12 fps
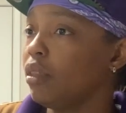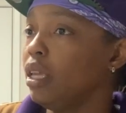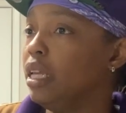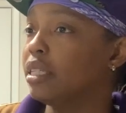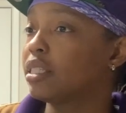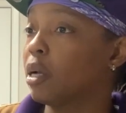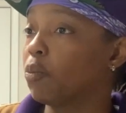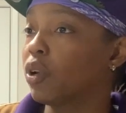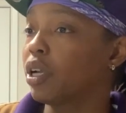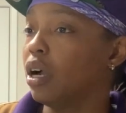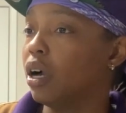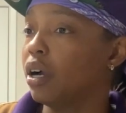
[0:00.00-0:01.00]
in some
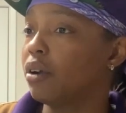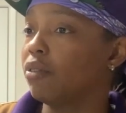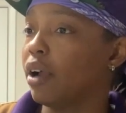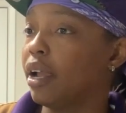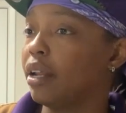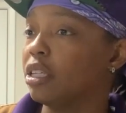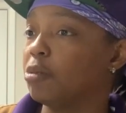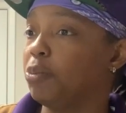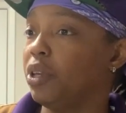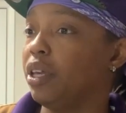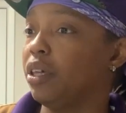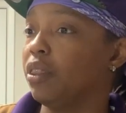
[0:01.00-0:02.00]
regard, right? Is
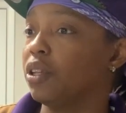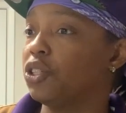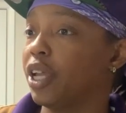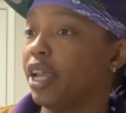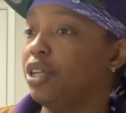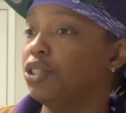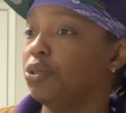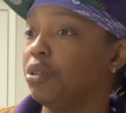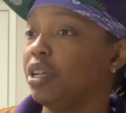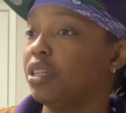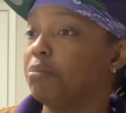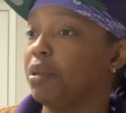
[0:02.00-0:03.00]
being the change you
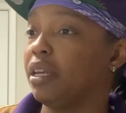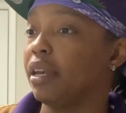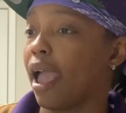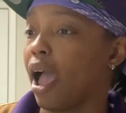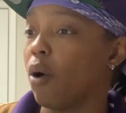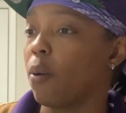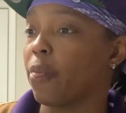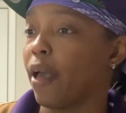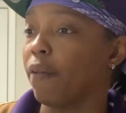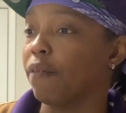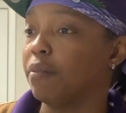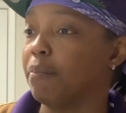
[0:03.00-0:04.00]
need to be now
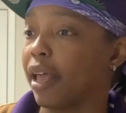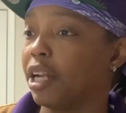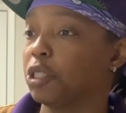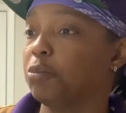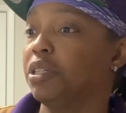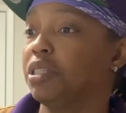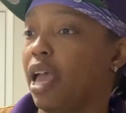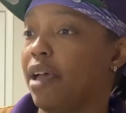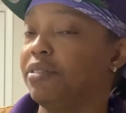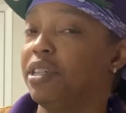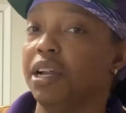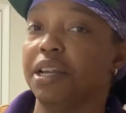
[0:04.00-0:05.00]
without the management to
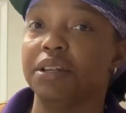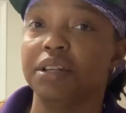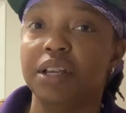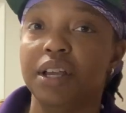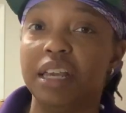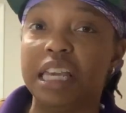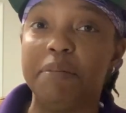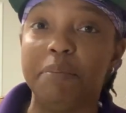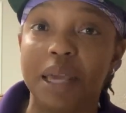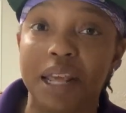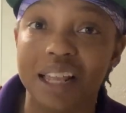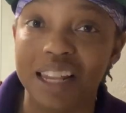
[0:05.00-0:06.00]
have done it
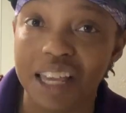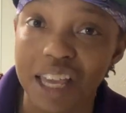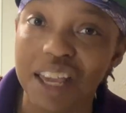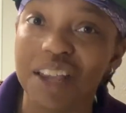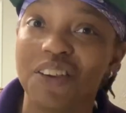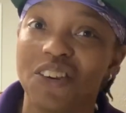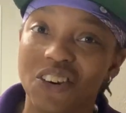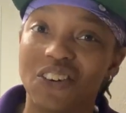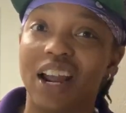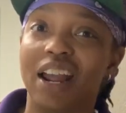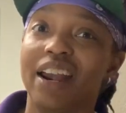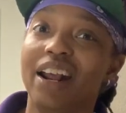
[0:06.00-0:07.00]
immediately,
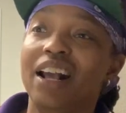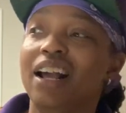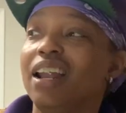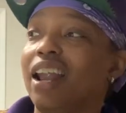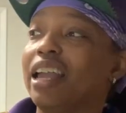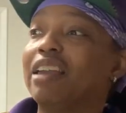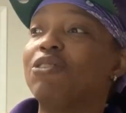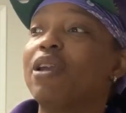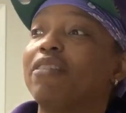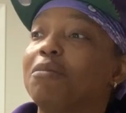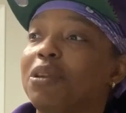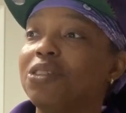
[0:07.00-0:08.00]
right? Like if you
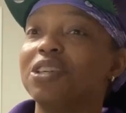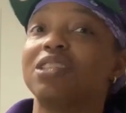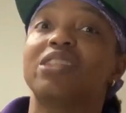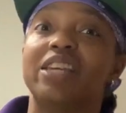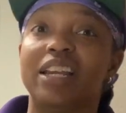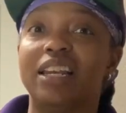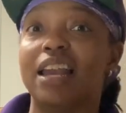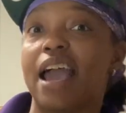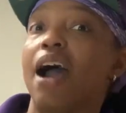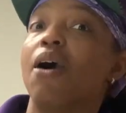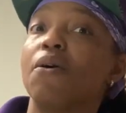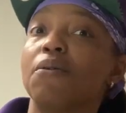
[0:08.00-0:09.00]
have to be this thing
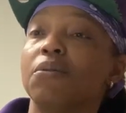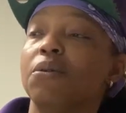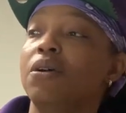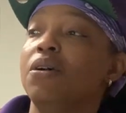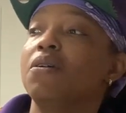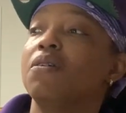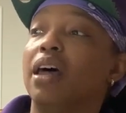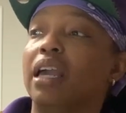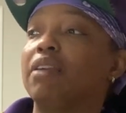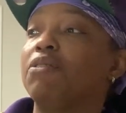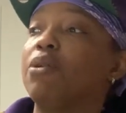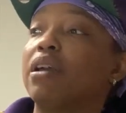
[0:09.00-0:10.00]
now, like
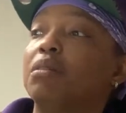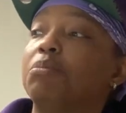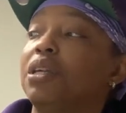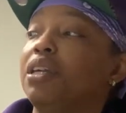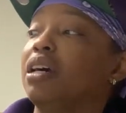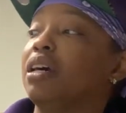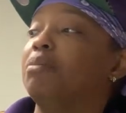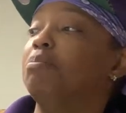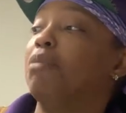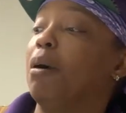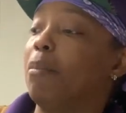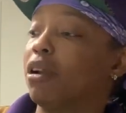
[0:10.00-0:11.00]
if you have to be
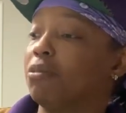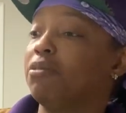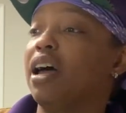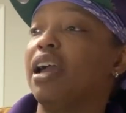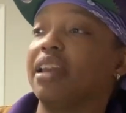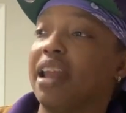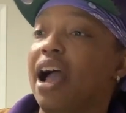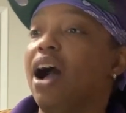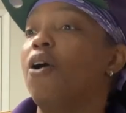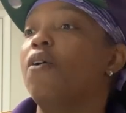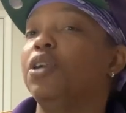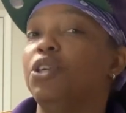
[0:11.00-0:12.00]
a butterfly
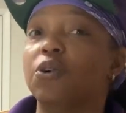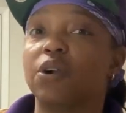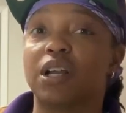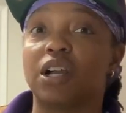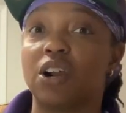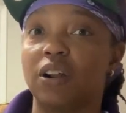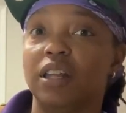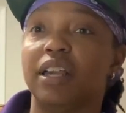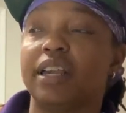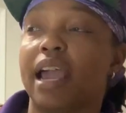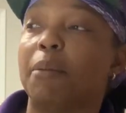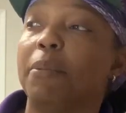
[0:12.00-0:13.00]
now and you are currently a
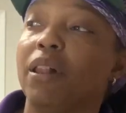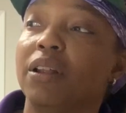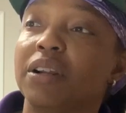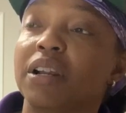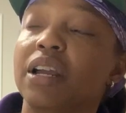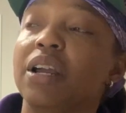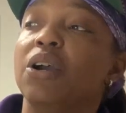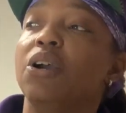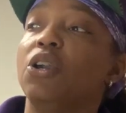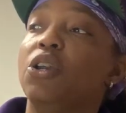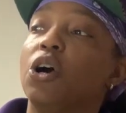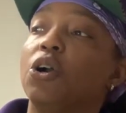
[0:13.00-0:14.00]
caterpillar,
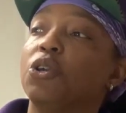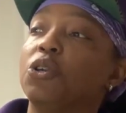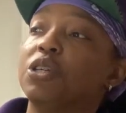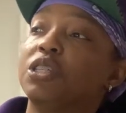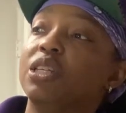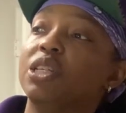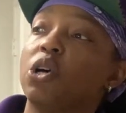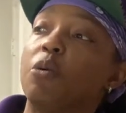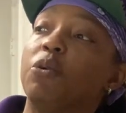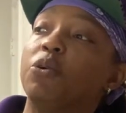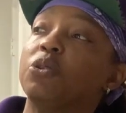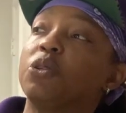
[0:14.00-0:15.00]
is
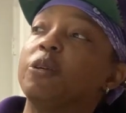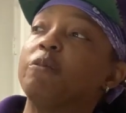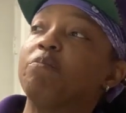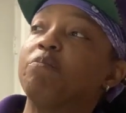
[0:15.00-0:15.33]
almost.